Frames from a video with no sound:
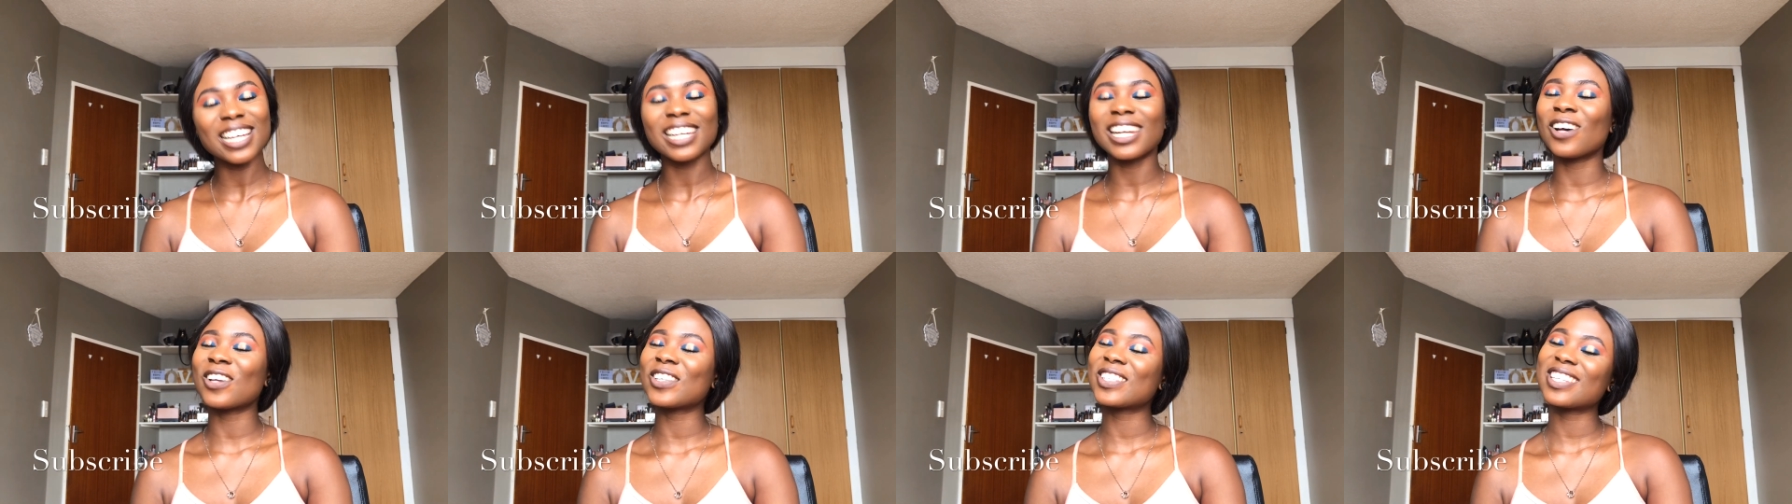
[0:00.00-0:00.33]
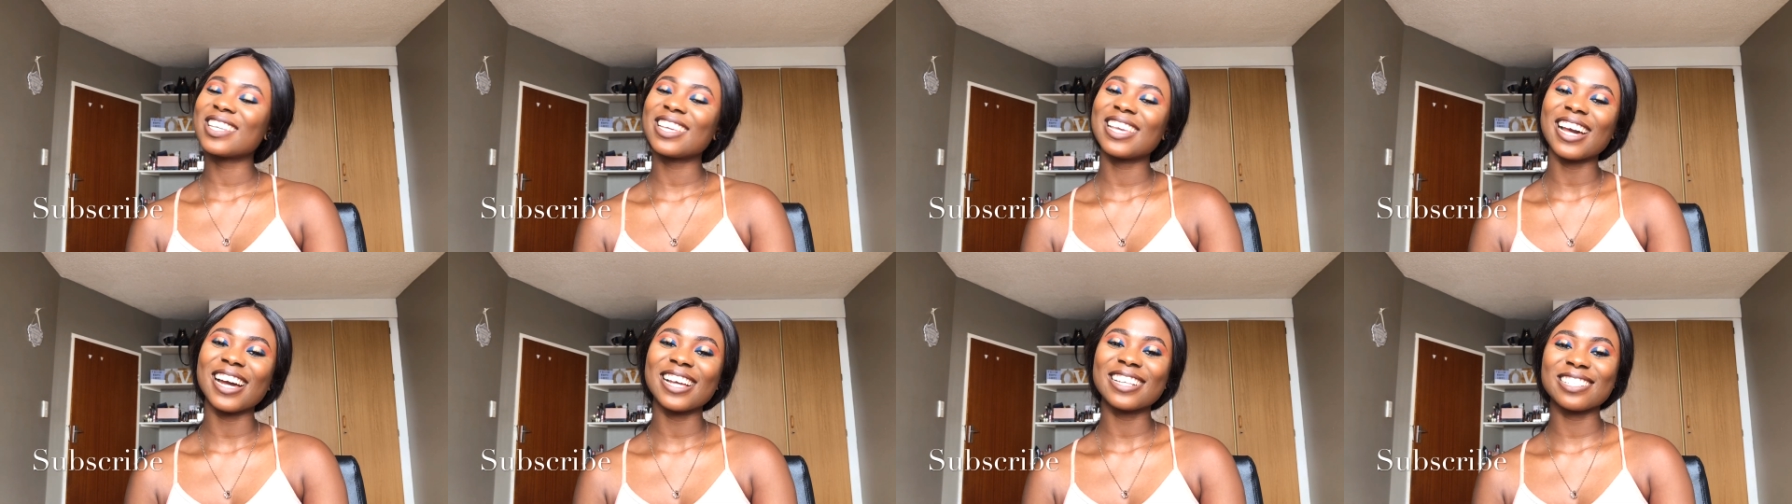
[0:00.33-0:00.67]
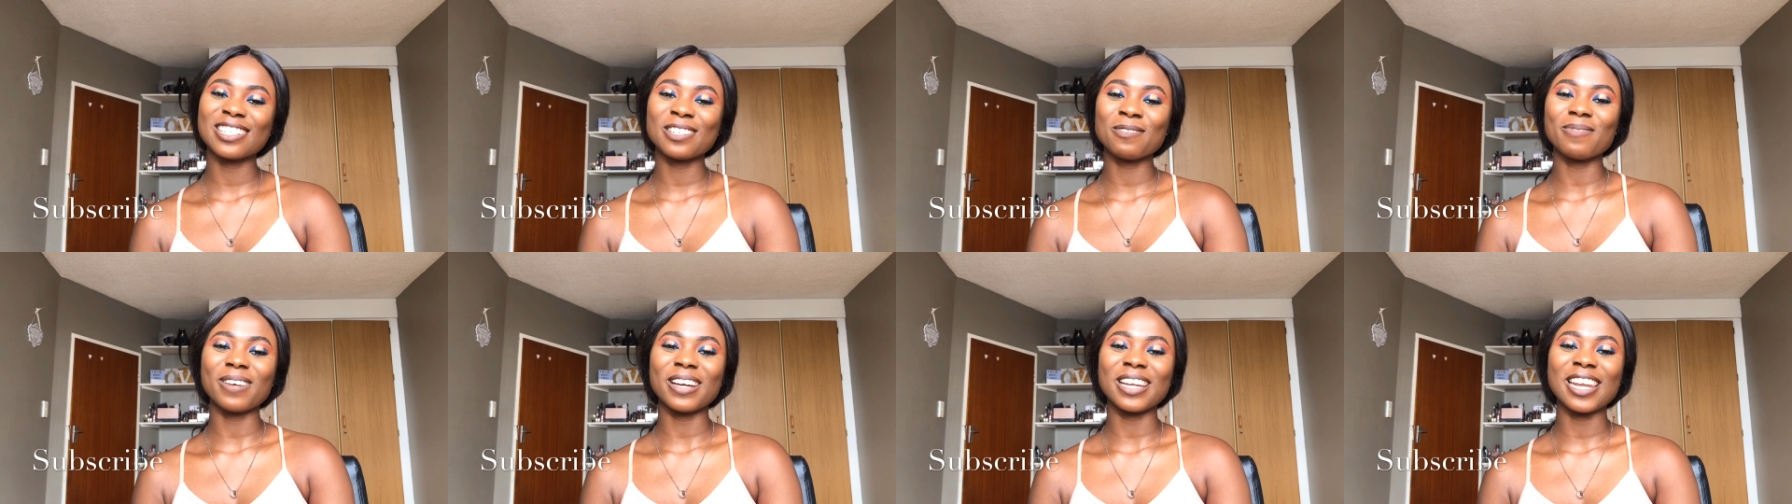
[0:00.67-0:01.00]
and I'll see you
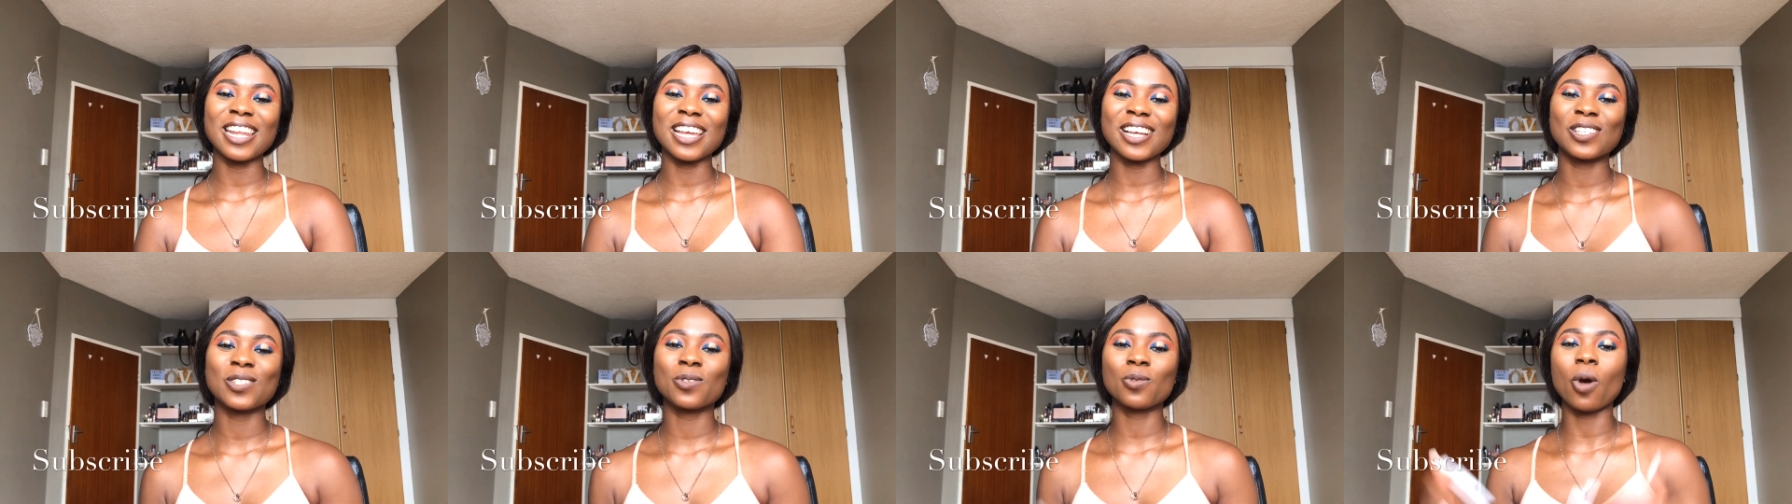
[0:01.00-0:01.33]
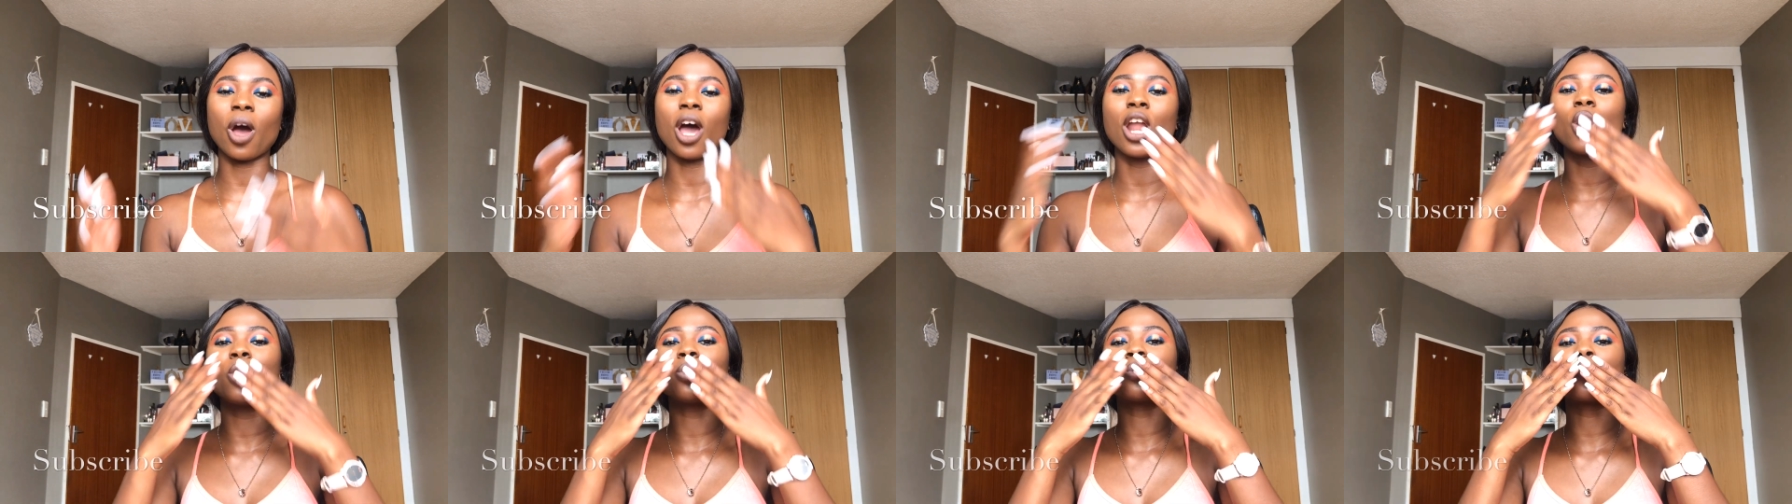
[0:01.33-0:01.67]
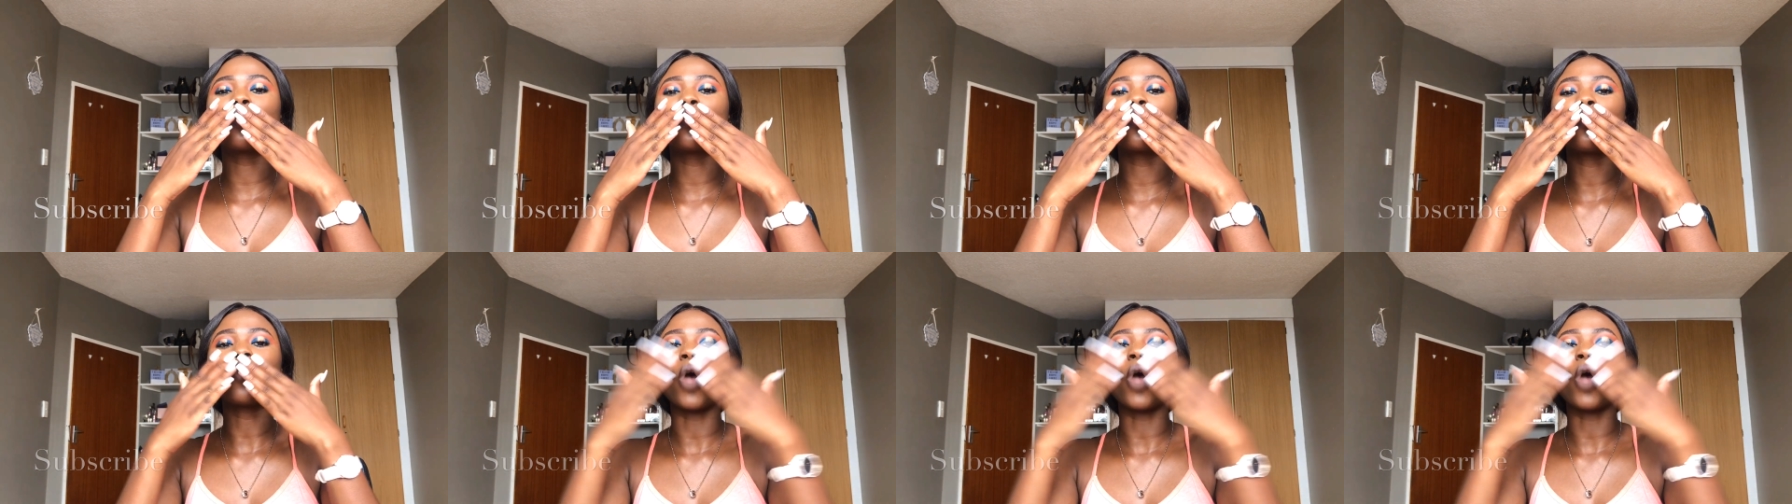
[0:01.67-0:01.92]
guys in my next one.